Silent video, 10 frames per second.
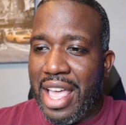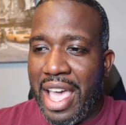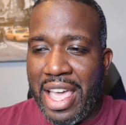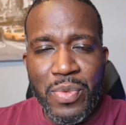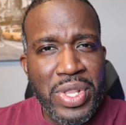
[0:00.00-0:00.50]

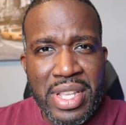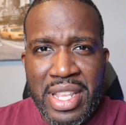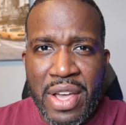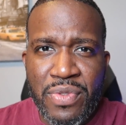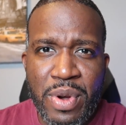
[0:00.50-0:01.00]
And we
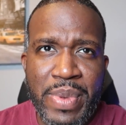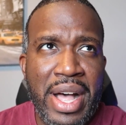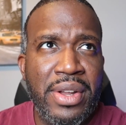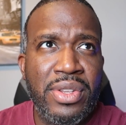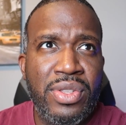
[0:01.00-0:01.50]
did that for
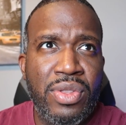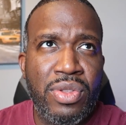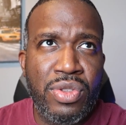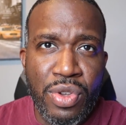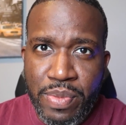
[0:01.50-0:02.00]
about
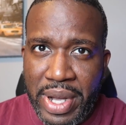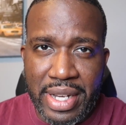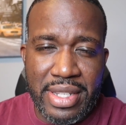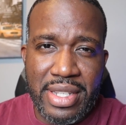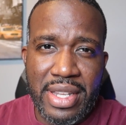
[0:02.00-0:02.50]
2
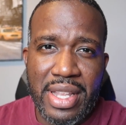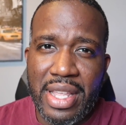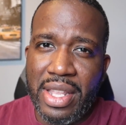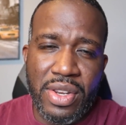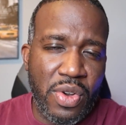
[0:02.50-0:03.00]
months.
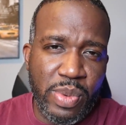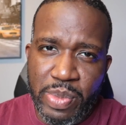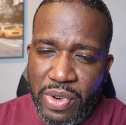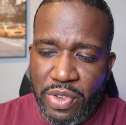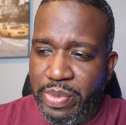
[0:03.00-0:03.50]
No
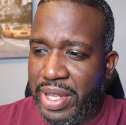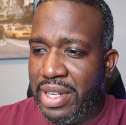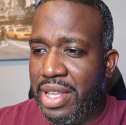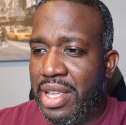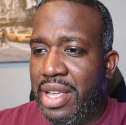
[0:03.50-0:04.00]
improvement.
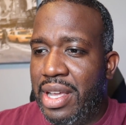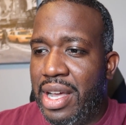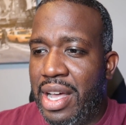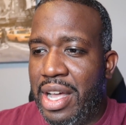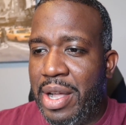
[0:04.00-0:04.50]

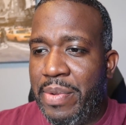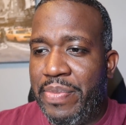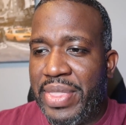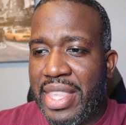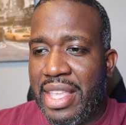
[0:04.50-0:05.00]

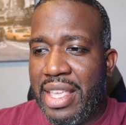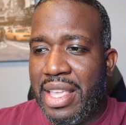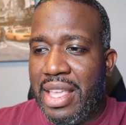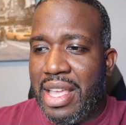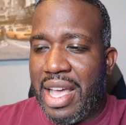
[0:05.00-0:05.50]

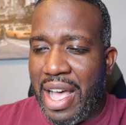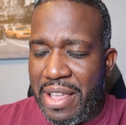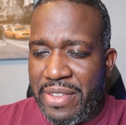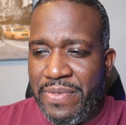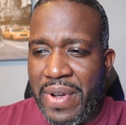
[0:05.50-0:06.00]

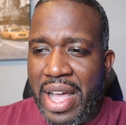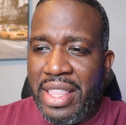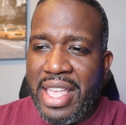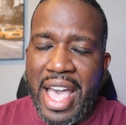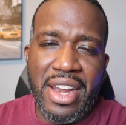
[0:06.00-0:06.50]
I
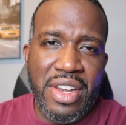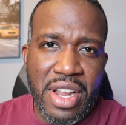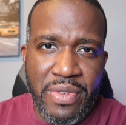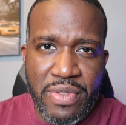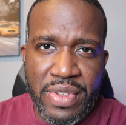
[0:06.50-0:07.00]
finally had
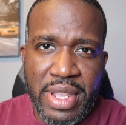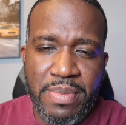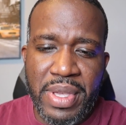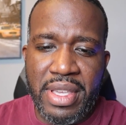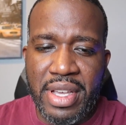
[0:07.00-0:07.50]
enough of
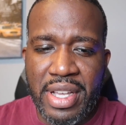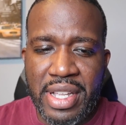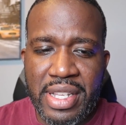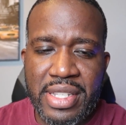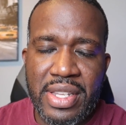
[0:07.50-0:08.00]
it
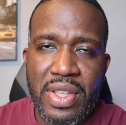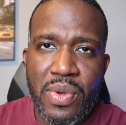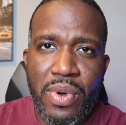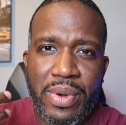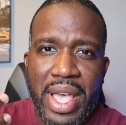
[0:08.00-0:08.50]
because
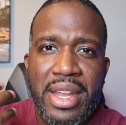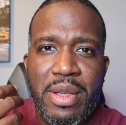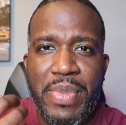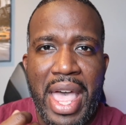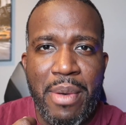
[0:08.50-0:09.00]
what will end
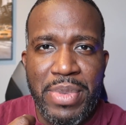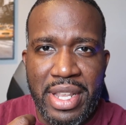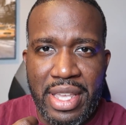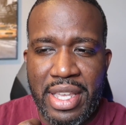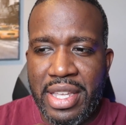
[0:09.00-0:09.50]
up
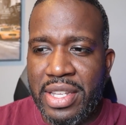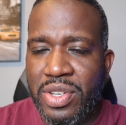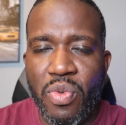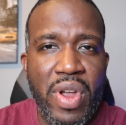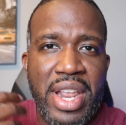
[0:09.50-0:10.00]
happening
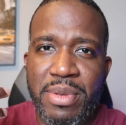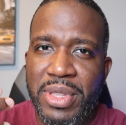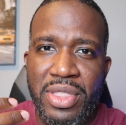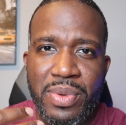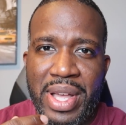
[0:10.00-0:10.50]
is
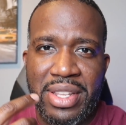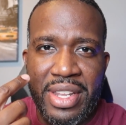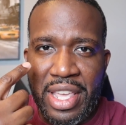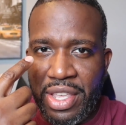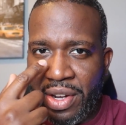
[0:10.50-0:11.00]
randomly throughout the
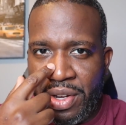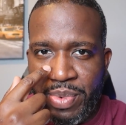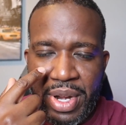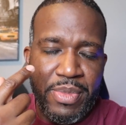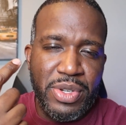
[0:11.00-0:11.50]
day,
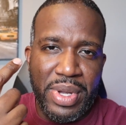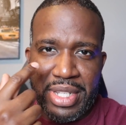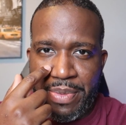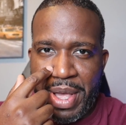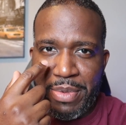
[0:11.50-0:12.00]
pretty much what
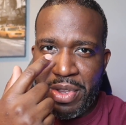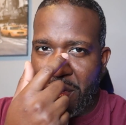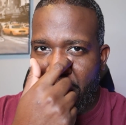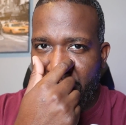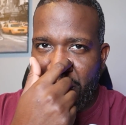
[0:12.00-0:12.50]
ends up happening, your
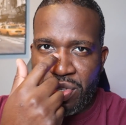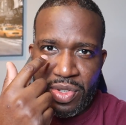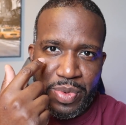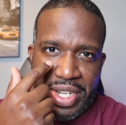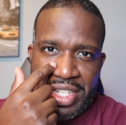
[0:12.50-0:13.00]
nose
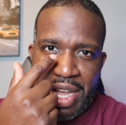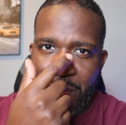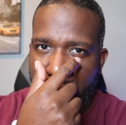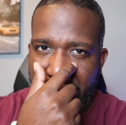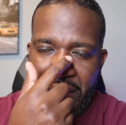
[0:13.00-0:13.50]
uses one side
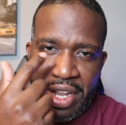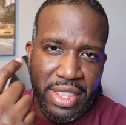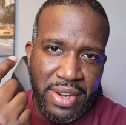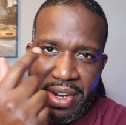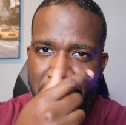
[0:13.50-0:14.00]
more than the
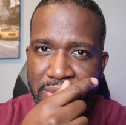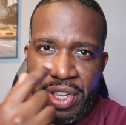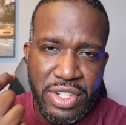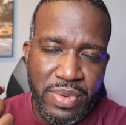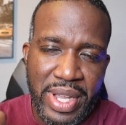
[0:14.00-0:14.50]
other and it
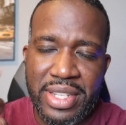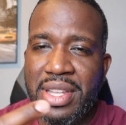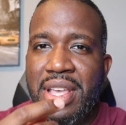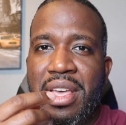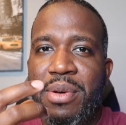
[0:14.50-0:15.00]
fluctuates.
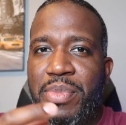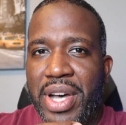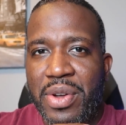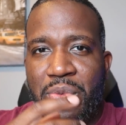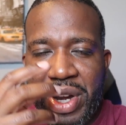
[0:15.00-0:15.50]

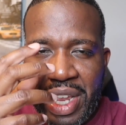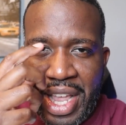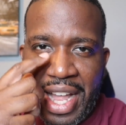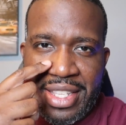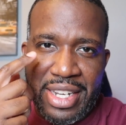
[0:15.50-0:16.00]
But when it
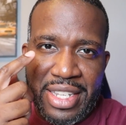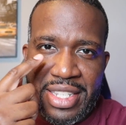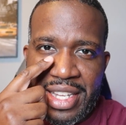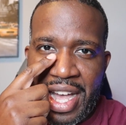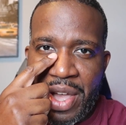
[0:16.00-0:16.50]
got to the
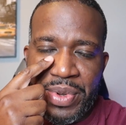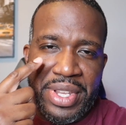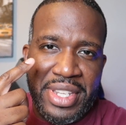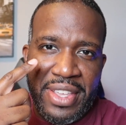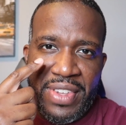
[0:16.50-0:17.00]
side with
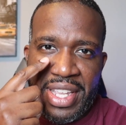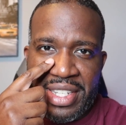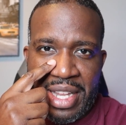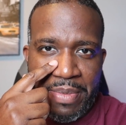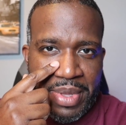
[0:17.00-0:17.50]
the deviated
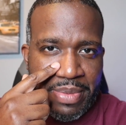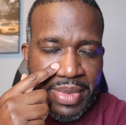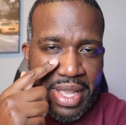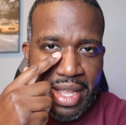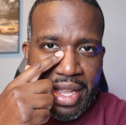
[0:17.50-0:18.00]
septum,
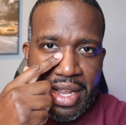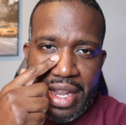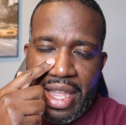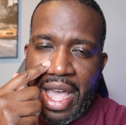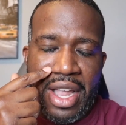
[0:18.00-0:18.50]

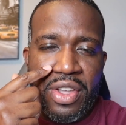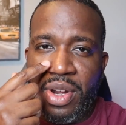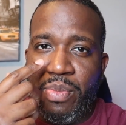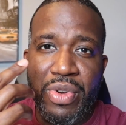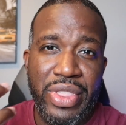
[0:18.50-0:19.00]
I
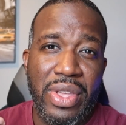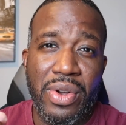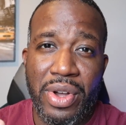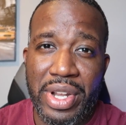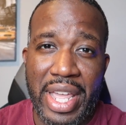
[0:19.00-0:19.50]
couldn't breathe at all.